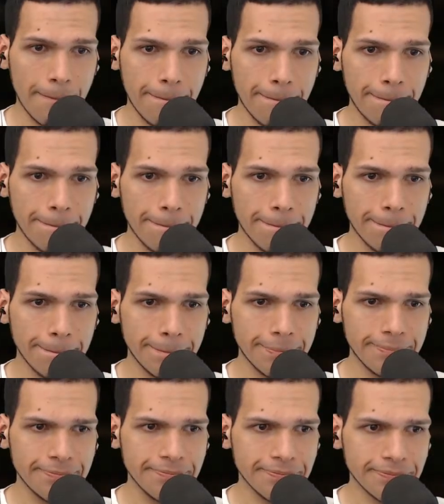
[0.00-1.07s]

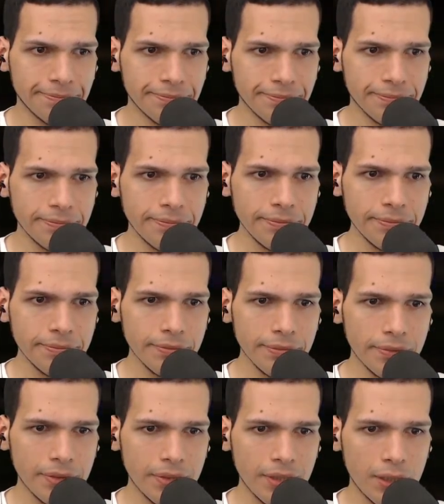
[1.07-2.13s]

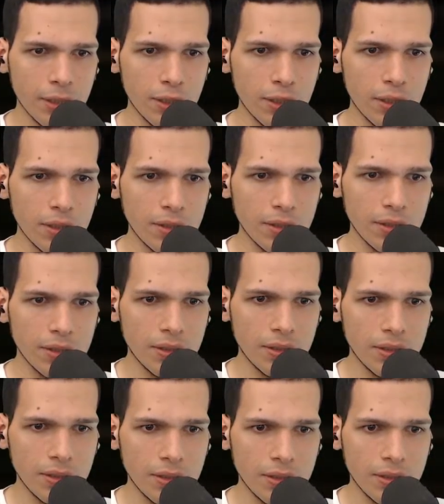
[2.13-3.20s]

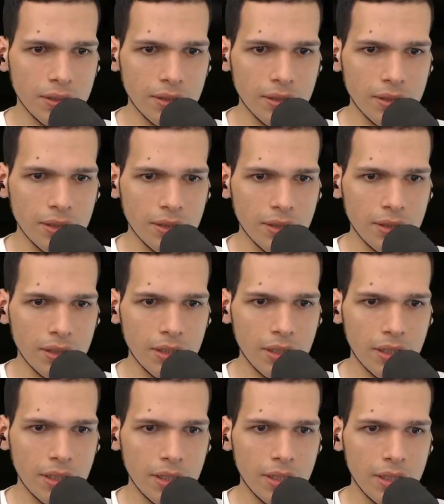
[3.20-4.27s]
No one is speaking in this clip.